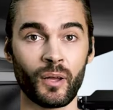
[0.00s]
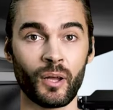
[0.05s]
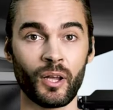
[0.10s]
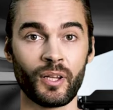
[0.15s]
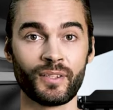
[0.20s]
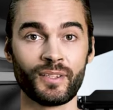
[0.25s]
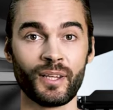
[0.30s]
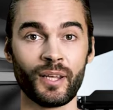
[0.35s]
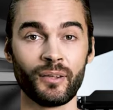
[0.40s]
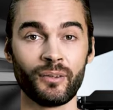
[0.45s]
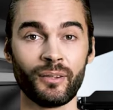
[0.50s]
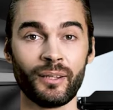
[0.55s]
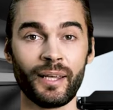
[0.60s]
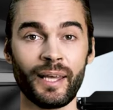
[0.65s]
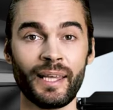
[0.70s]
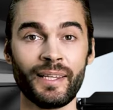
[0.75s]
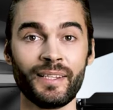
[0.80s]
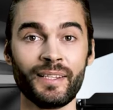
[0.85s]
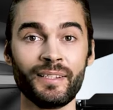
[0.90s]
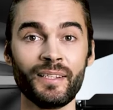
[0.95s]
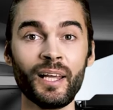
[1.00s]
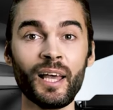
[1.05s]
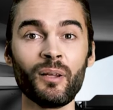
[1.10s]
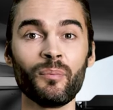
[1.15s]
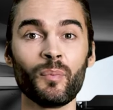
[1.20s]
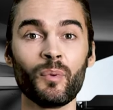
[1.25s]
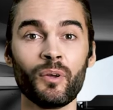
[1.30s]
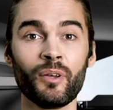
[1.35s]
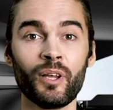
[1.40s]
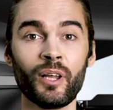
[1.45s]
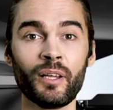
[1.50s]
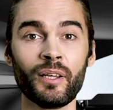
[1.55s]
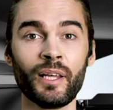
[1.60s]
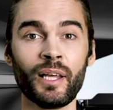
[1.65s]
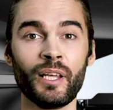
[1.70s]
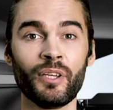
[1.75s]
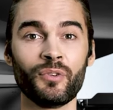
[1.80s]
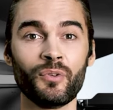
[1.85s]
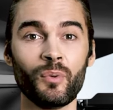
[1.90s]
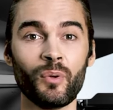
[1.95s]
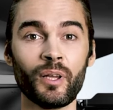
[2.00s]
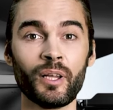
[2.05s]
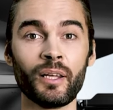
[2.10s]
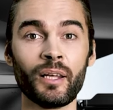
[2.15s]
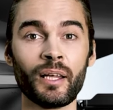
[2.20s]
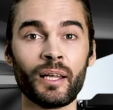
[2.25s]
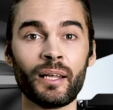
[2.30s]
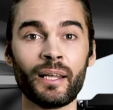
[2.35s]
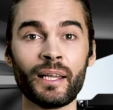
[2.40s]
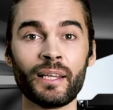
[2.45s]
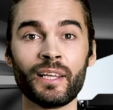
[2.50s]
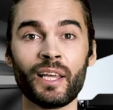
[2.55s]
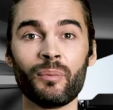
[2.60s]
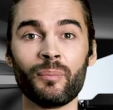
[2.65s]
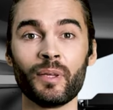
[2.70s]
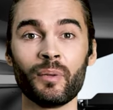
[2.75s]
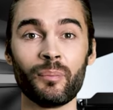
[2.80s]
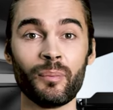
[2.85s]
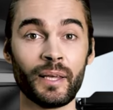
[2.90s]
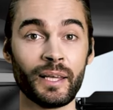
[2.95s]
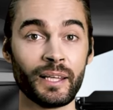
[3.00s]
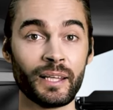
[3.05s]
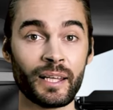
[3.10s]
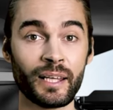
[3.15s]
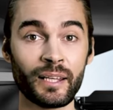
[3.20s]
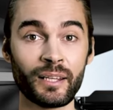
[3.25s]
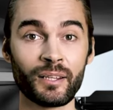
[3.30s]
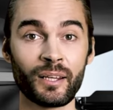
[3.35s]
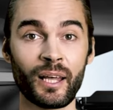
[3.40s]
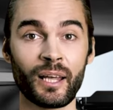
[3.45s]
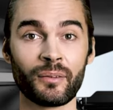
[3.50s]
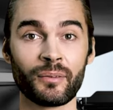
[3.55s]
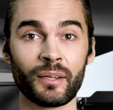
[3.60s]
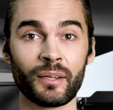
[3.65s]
Also, it does not work on Android and can be mitigated on